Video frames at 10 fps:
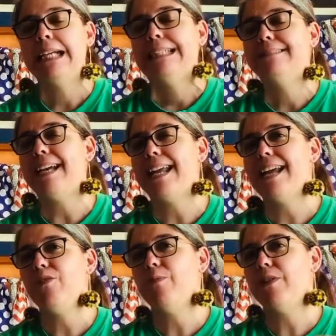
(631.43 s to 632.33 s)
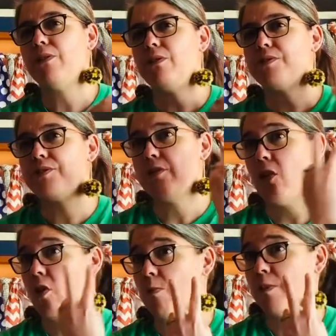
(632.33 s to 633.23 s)
Tarea número 2,
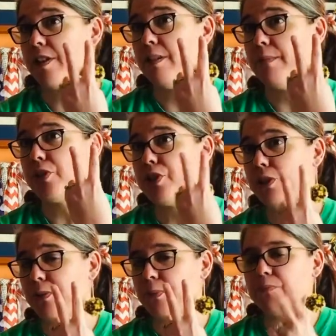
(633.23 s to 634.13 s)
homework number 2.